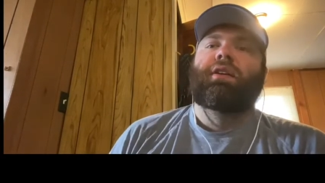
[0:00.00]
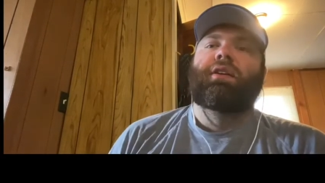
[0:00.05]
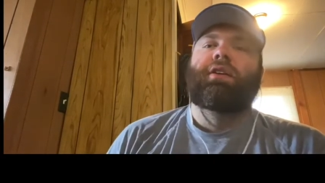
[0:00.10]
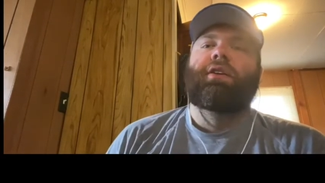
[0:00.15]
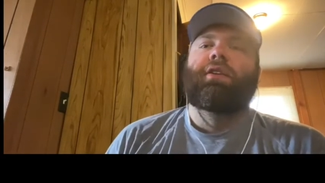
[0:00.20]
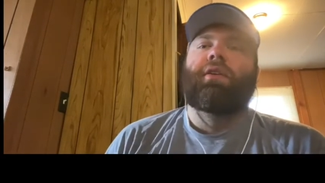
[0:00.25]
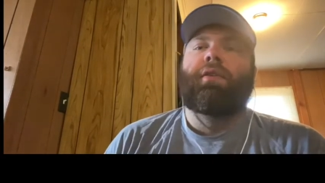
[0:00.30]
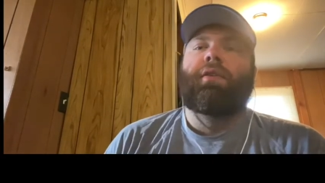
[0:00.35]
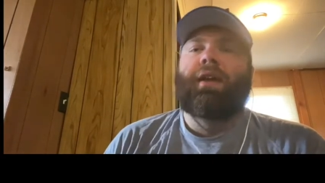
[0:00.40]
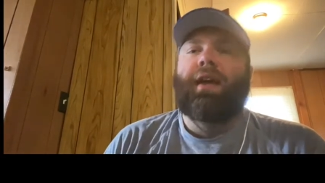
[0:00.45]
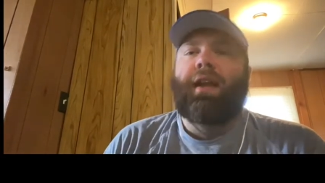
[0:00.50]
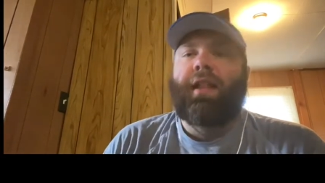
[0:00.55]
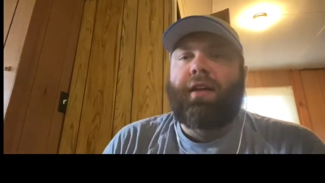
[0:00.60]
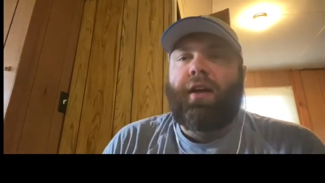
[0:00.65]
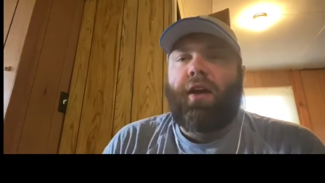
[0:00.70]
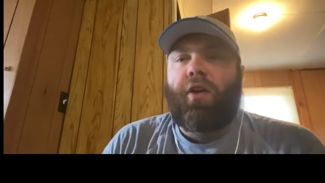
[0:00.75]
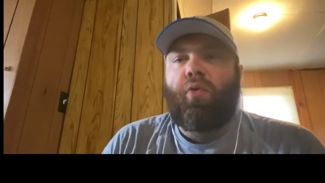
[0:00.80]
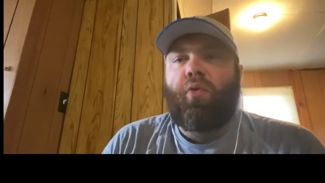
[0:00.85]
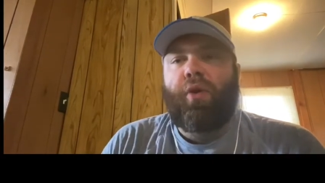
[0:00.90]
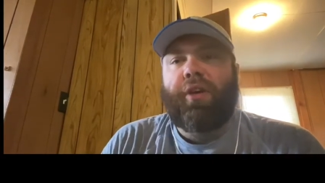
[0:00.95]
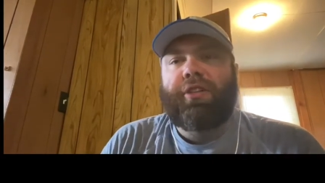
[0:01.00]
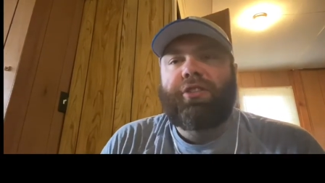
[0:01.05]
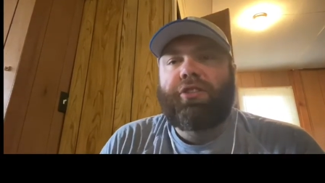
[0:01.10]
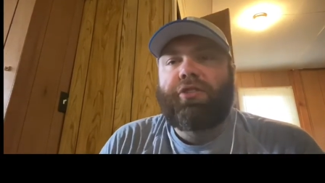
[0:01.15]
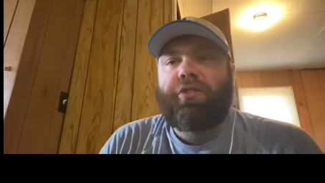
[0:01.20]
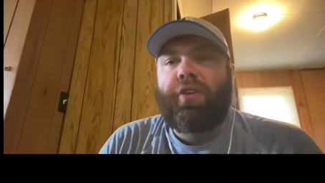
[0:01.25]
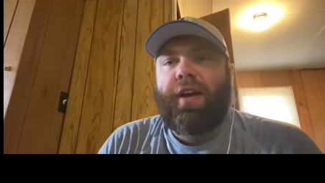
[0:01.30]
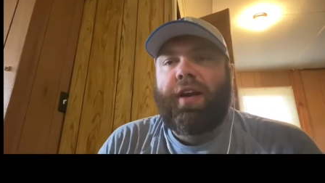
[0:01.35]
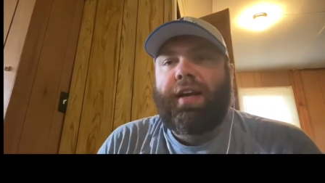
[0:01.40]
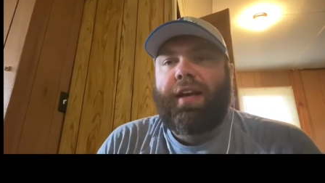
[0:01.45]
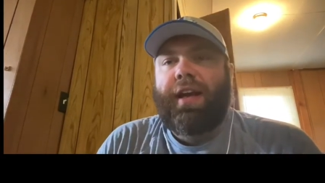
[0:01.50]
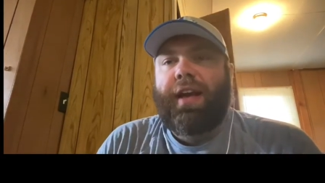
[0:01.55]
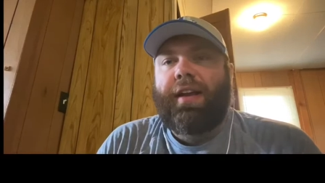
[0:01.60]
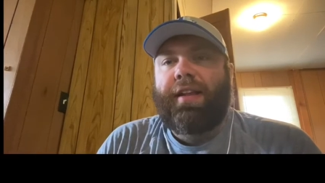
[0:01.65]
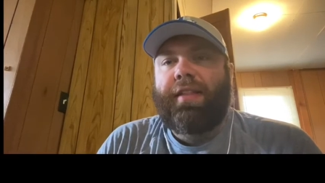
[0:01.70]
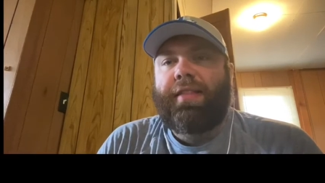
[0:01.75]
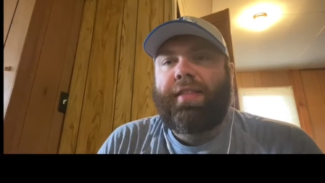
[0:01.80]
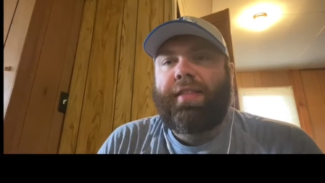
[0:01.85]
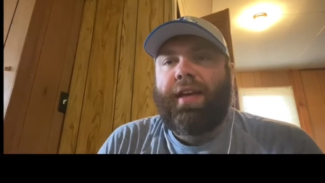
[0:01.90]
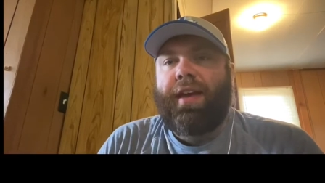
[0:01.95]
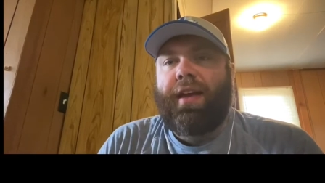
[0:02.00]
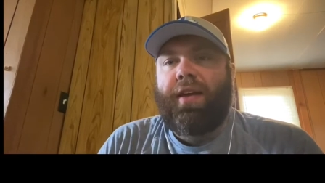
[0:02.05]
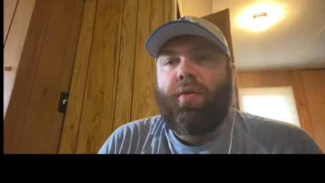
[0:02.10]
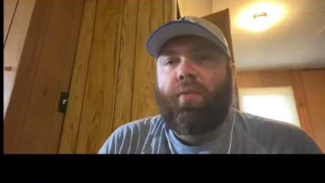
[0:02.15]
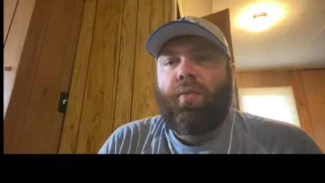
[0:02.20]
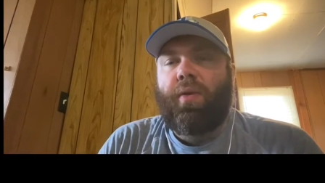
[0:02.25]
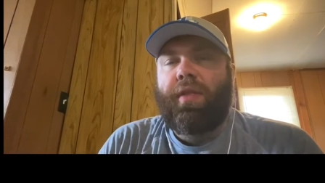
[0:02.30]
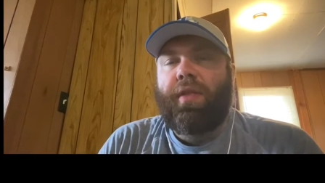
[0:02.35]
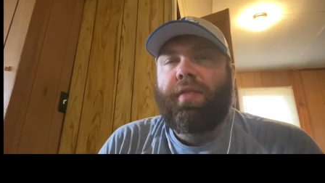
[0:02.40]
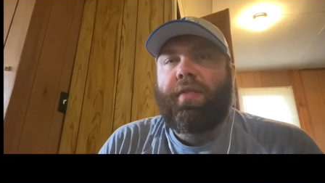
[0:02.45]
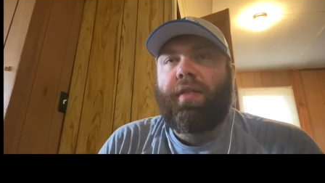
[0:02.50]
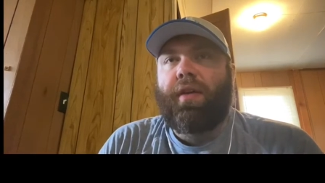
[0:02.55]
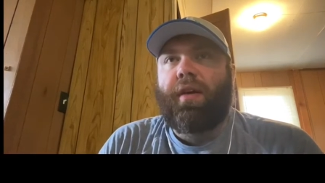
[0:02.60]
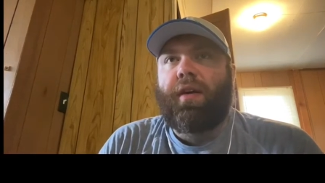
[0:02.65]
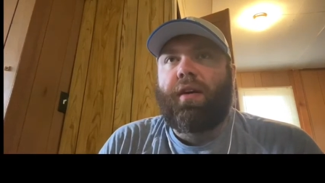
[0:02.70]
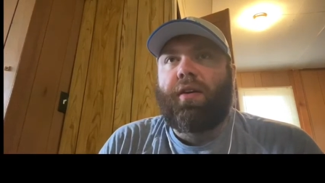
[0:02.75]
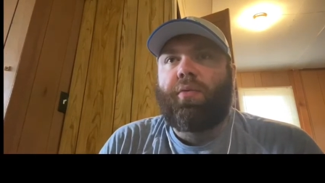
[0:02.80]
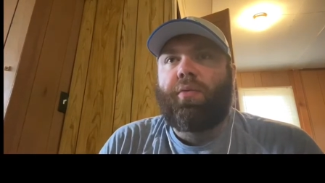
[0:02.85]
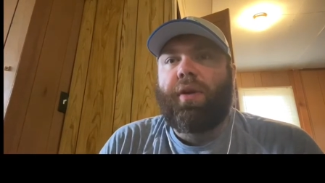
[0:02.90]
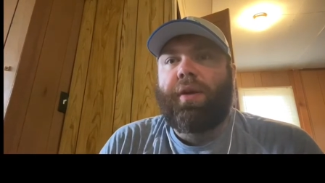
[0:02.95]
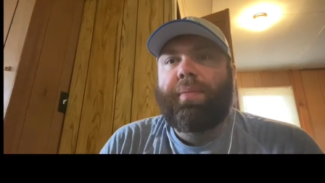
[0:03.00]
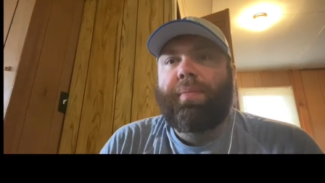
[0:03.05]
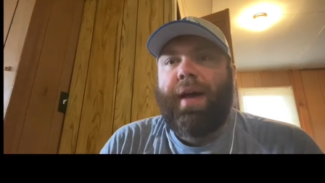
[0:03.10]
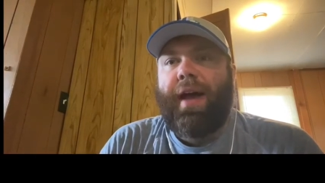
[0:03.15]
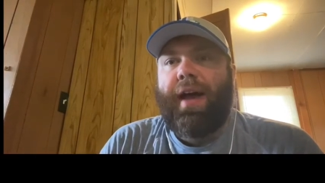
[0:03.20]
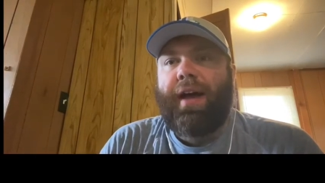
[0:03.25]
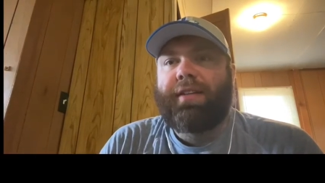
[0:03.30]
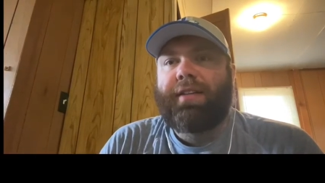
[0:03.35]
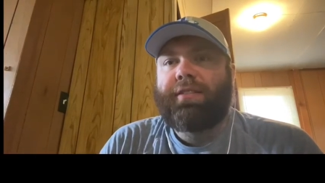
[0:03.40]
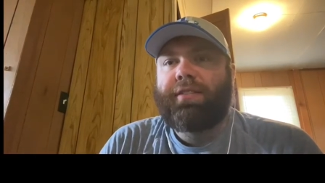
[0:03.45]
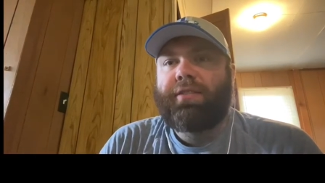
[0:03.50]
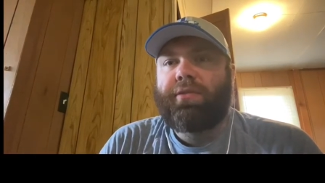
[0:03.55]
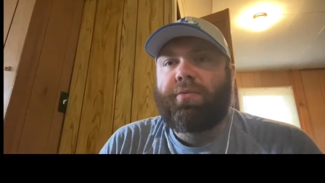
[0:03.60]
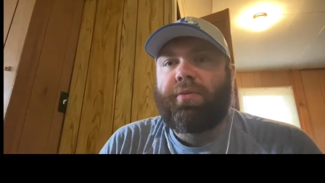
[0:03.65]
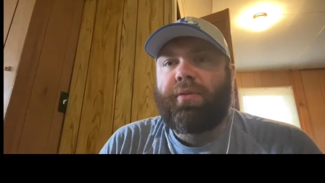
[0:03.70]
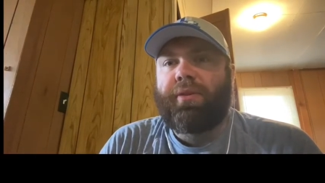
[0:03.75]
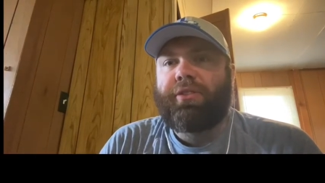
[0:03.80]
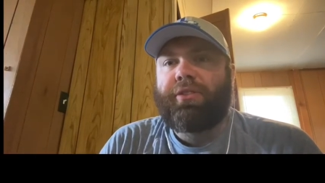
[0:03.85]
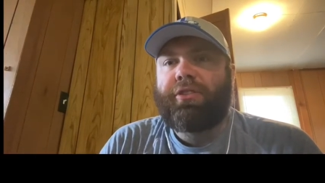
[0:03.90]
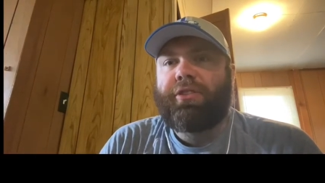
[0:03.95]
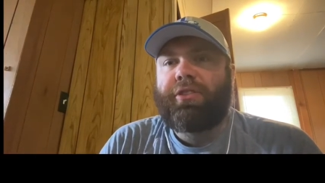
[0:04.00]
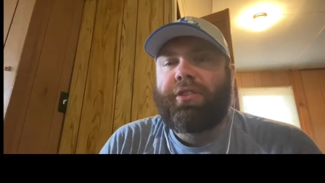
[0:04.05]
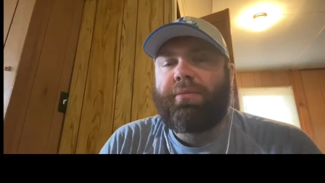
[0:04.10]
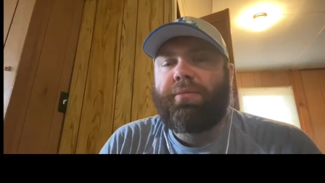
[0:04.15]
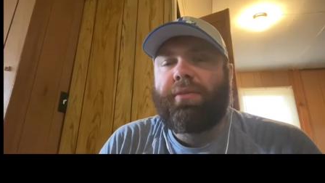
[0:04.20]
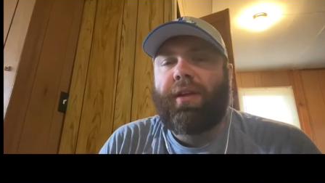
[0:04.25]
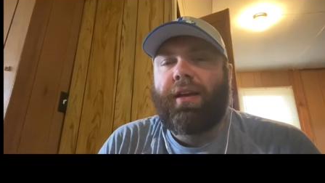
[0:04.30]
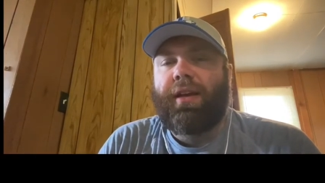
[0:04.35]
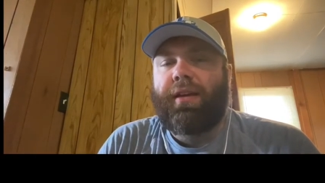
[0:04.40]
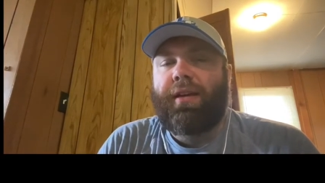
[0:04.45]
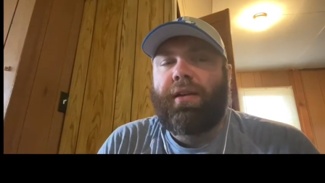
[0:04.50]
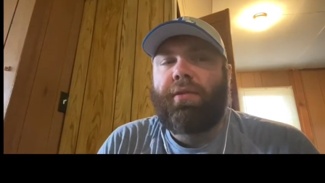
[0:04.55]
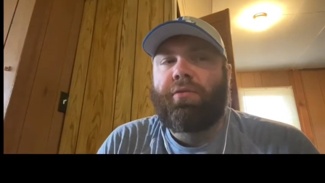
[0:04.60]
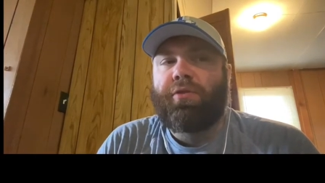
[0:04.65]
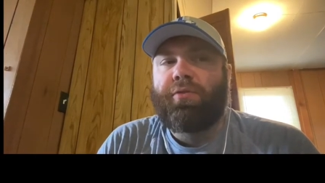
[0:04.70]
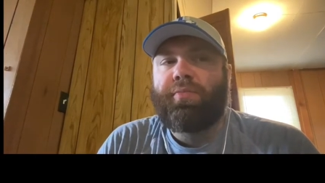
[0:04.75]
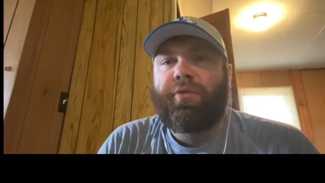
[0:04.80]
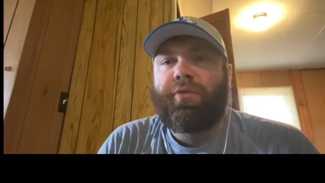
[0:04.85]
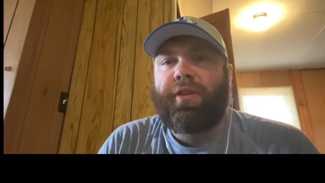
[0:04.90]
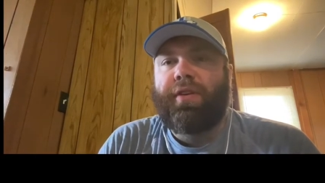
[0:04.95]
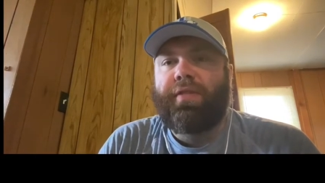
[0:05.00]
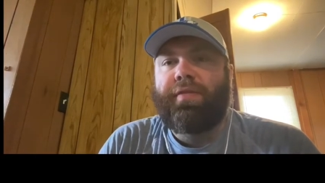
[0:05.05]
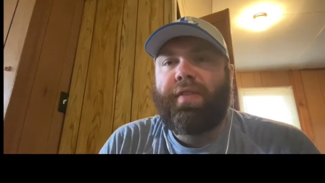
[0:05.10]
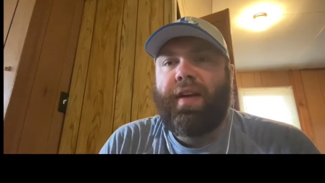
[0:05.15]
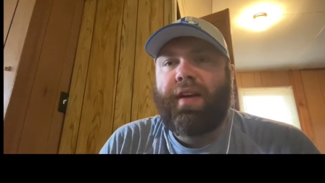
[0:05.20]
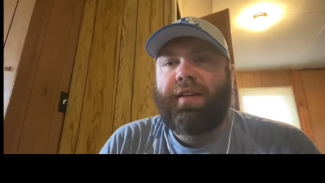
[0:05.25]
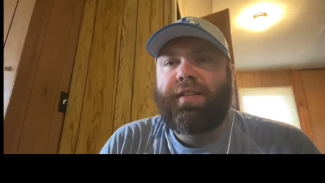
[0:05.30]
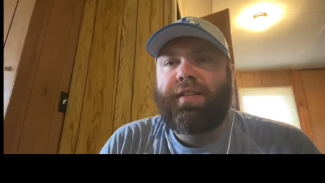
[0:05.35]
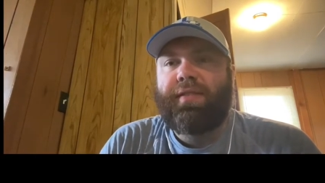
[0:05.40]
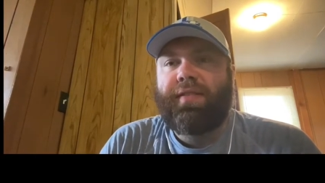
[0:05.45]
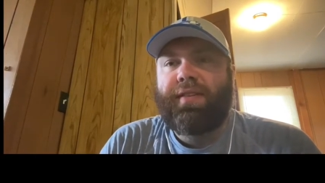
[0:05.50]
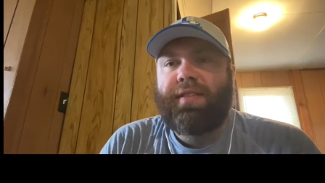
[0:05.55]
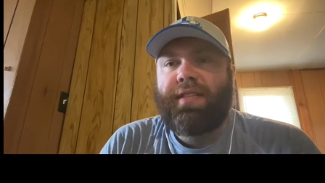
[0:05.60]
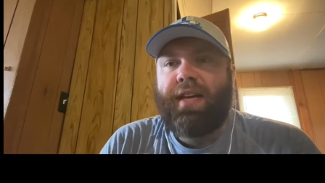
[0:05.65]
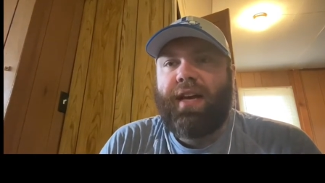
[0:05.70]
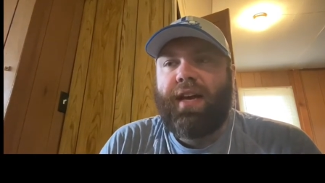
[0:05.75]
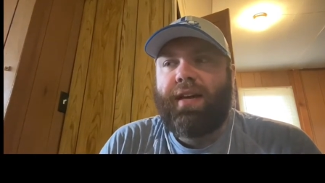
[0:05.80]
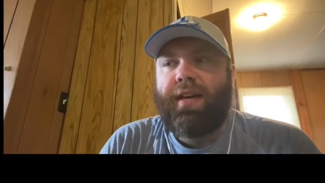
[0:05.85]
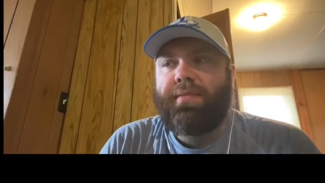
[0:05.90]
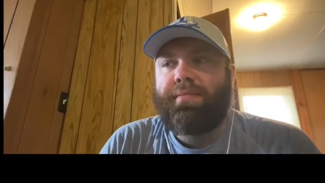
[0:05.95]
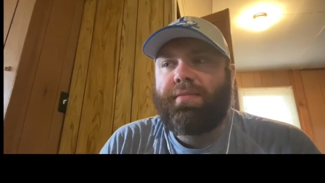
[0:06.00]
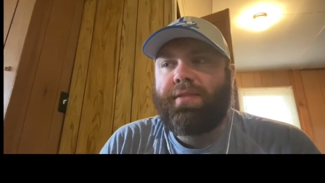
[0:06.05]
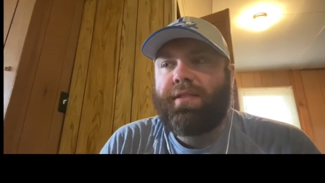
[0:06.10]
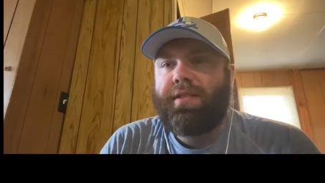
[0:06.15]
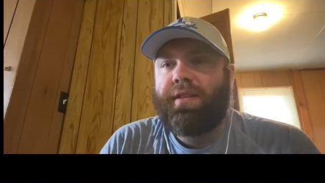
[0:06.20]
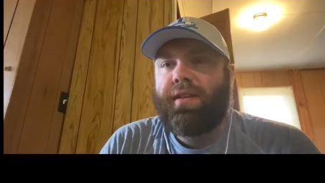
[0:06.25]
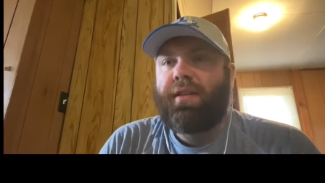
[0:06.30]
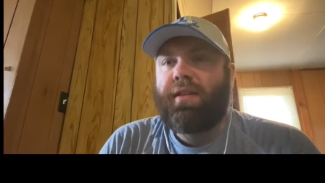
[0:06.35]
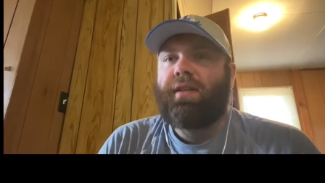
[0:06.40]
kind of like a quick strike kind of thing with a quick pass, which seemed like it was pretty effective at times.